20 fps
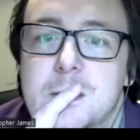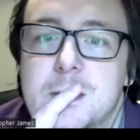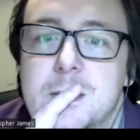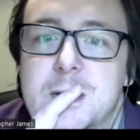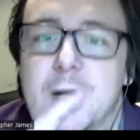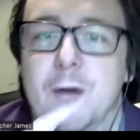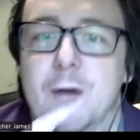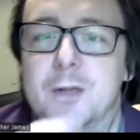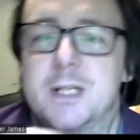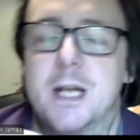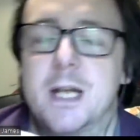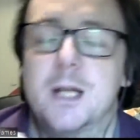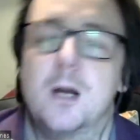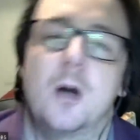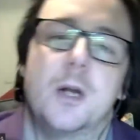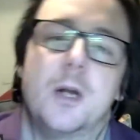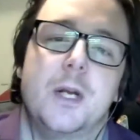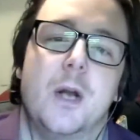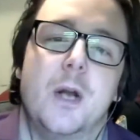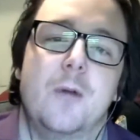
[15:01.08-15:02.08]
So it's like,
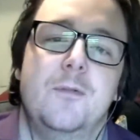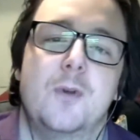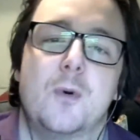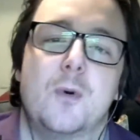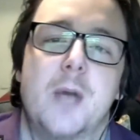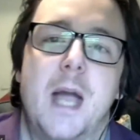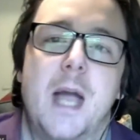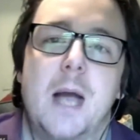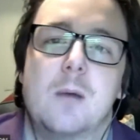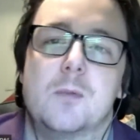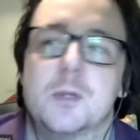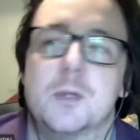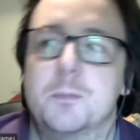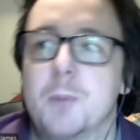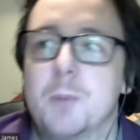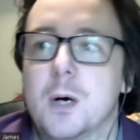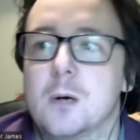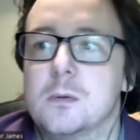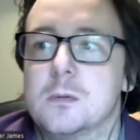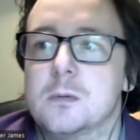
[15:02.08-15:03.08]
oh, you know, if your cat was
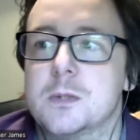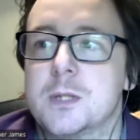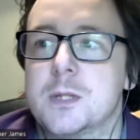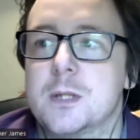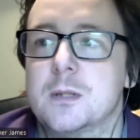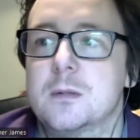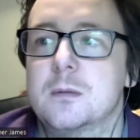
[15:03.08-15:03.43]
bold,